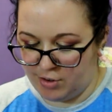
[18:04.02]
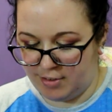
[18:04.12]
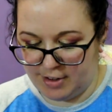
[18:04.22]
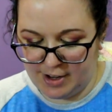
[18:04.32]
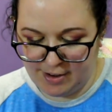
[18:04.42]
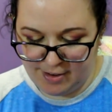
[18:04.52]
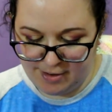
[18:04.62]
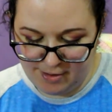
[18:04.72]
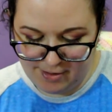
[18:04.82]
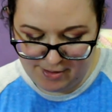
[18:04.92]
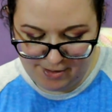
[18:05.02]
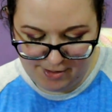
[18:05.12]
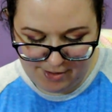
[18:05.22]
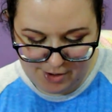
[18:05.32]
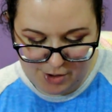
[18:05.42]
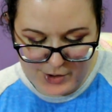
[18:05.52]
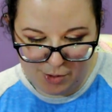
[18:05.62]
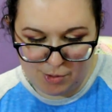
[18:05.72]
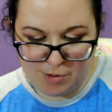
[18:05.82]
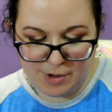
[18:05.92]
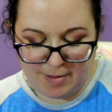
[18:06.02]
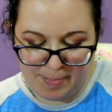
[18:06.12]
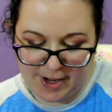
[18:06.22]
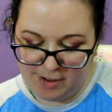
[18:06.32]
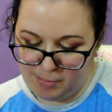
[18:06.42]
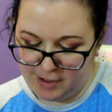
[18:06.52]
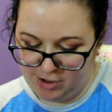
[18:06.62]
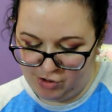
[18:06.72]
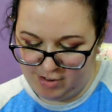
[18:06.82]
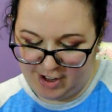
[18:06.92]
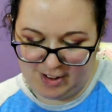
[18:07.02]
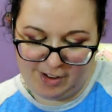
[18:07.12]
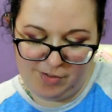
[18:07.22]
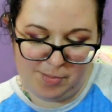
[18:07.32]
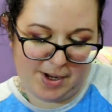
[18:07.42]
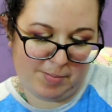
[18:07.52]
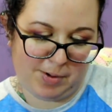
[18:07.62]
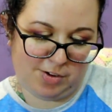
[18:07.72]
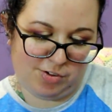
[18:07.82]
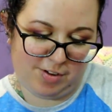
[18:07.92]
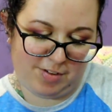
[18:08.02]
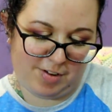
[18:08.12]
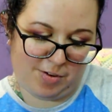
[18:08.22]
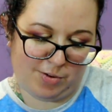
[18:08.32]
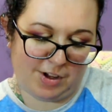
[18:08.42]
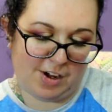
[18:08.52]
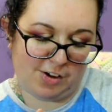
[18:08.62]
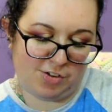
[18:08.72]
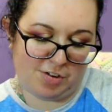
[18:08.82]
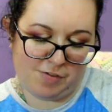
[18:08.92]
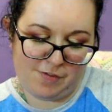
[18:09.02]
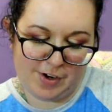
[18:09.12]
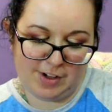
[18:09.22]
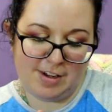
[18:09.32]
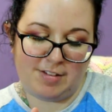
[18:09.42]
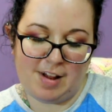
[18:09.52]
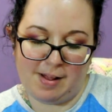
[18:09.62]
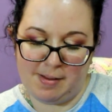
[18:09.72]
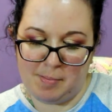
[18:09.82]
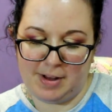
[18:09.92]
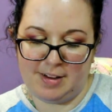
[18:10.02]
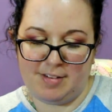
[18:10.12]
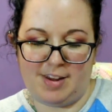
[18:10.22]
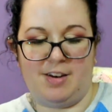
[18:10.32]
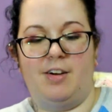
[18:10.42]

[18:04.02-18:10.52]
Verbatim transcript: looks like. Ooh, it's baked blushes. I loved baked blushes. So the colors are Fearless, Limitless, and